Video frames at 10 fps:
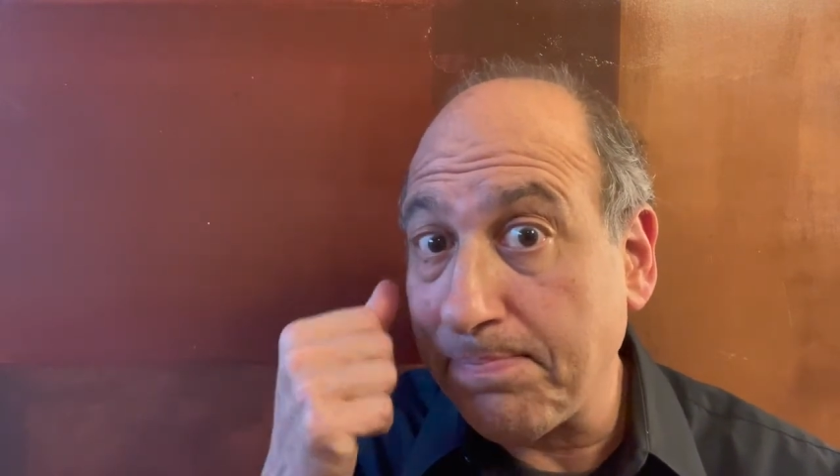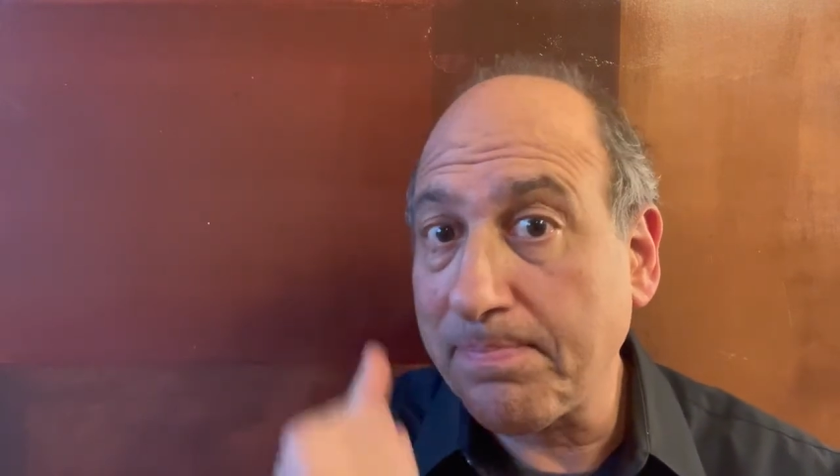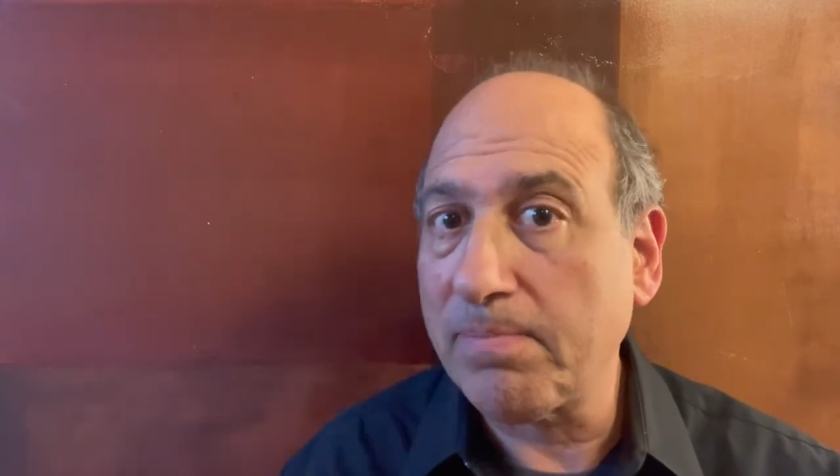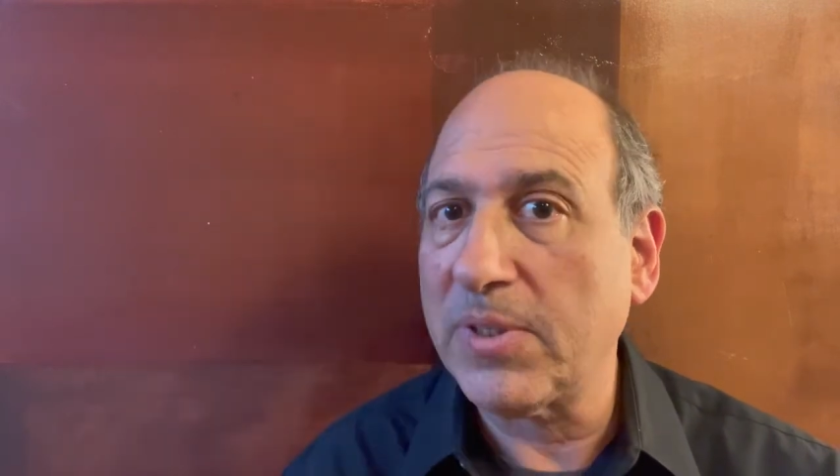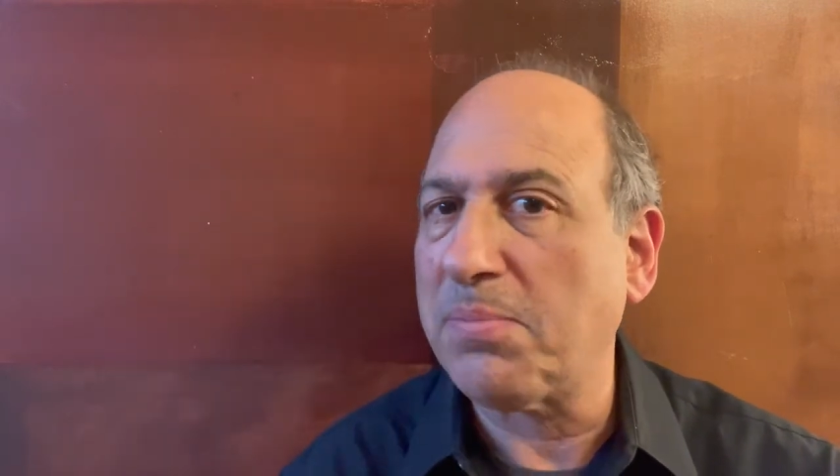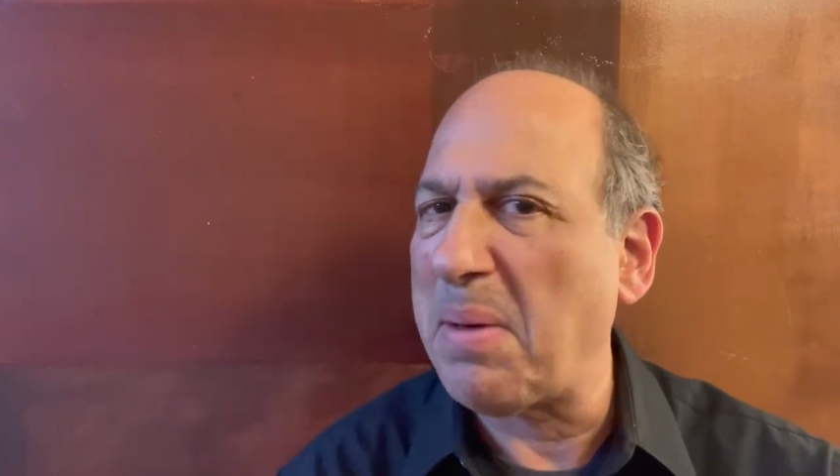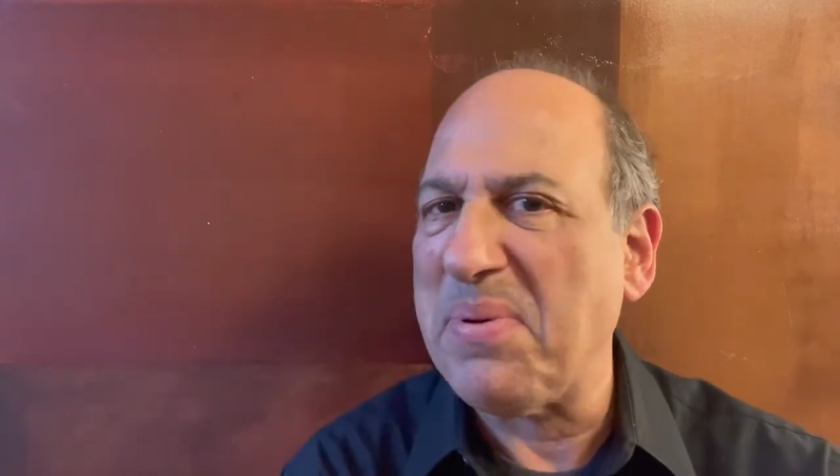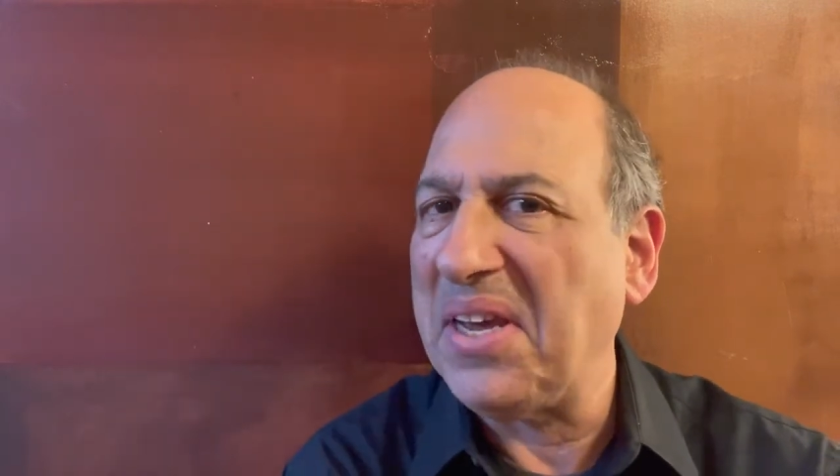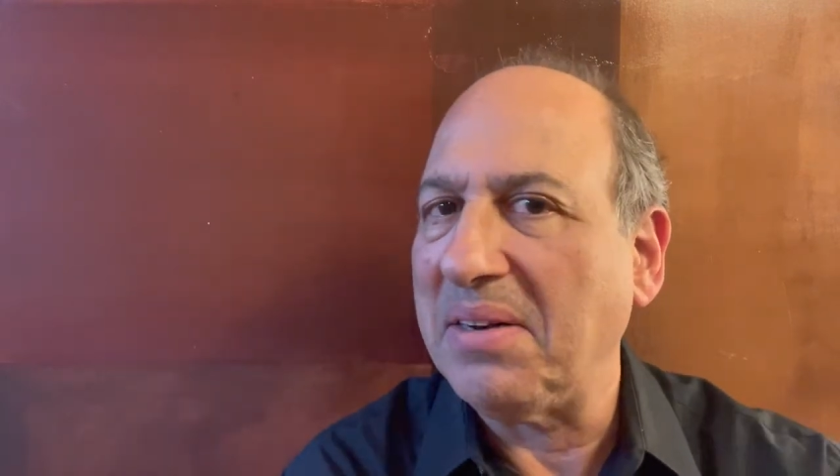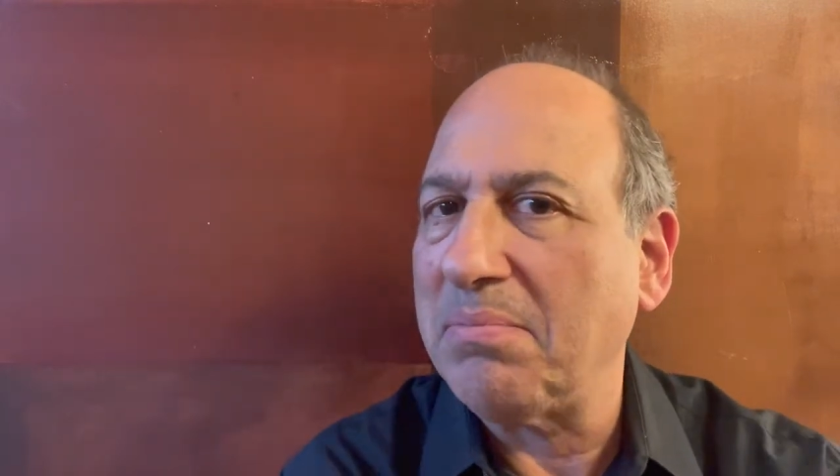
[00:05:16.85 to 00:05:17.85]
This might be
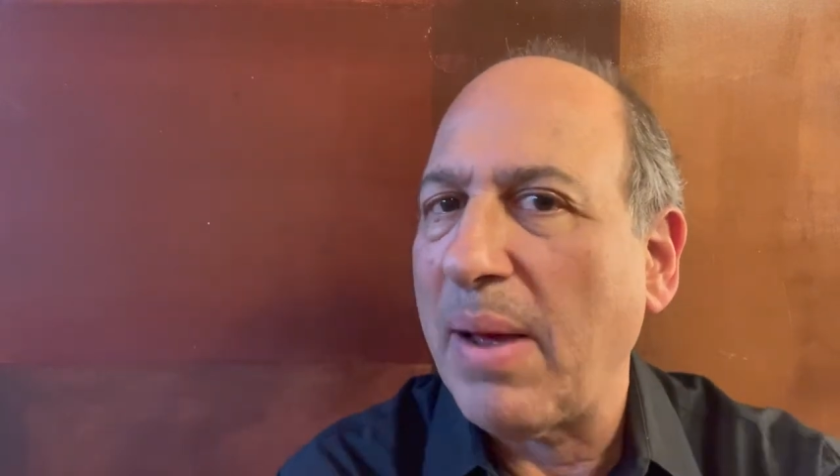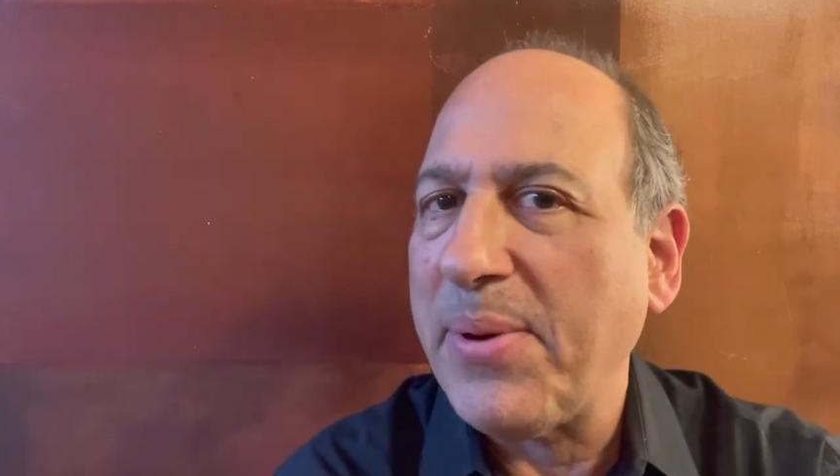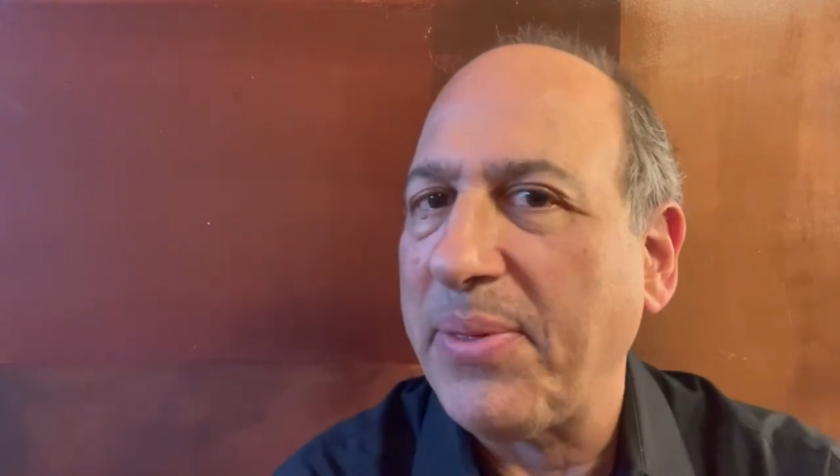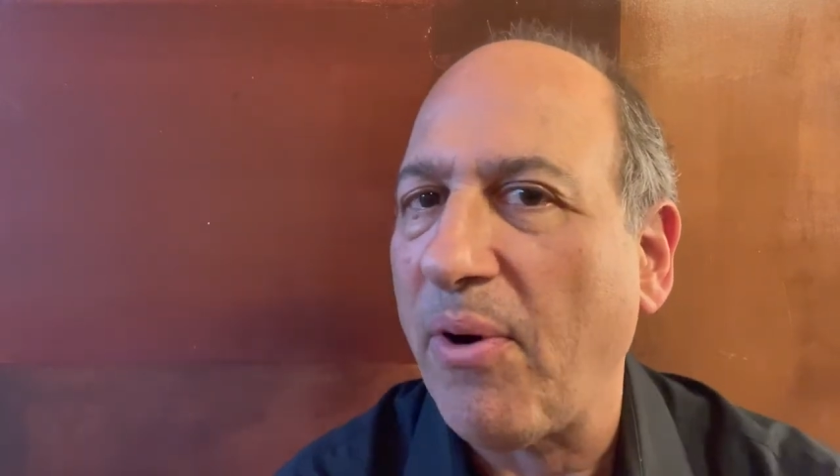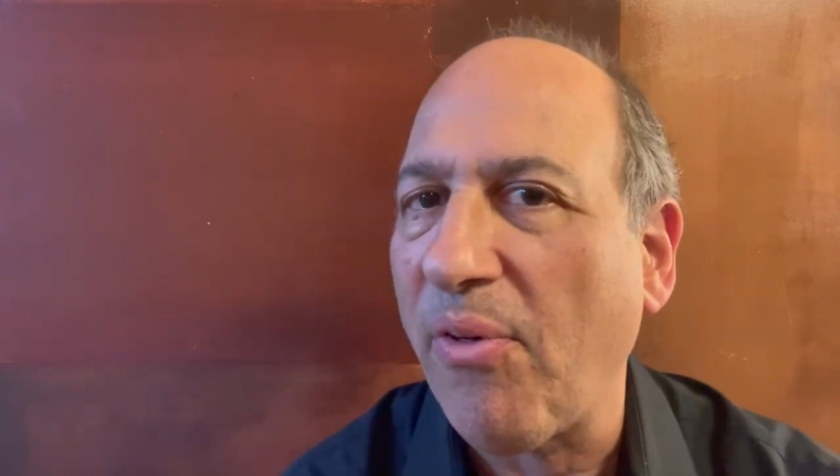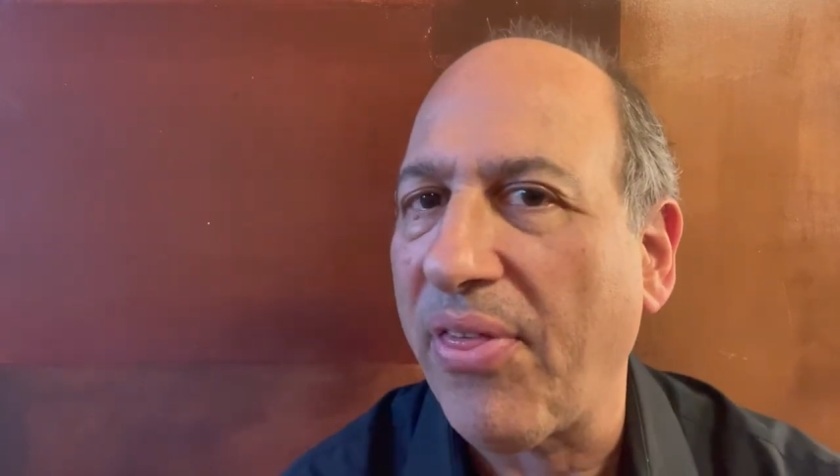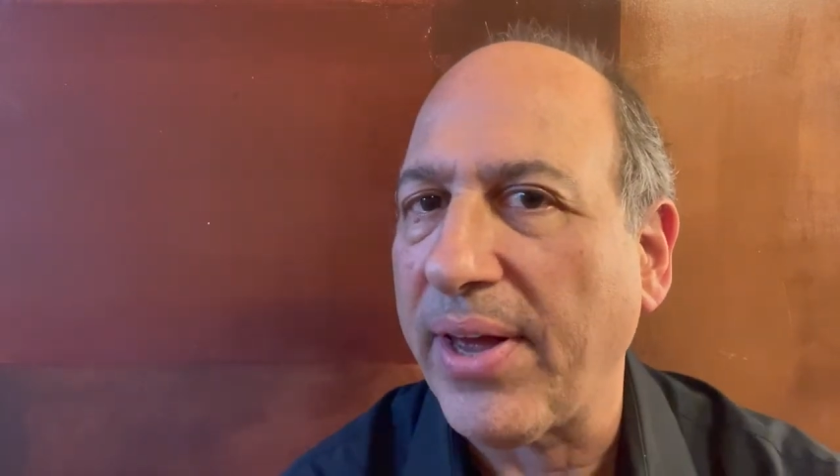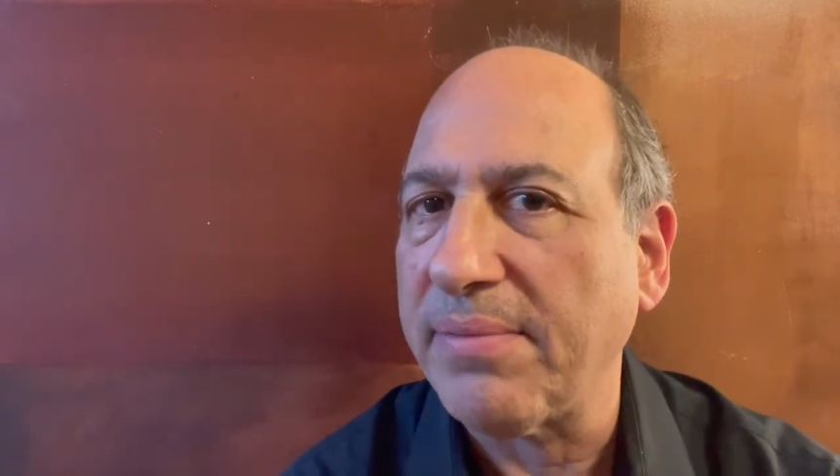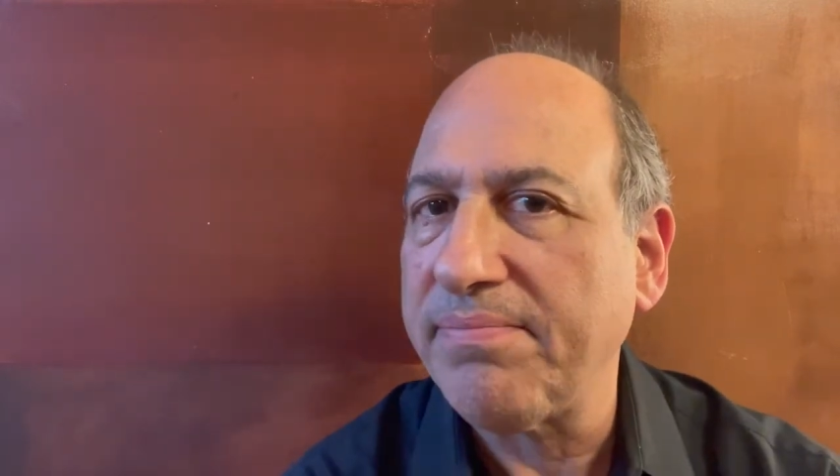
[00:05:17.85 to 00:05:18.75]
it. Might be the whole thing.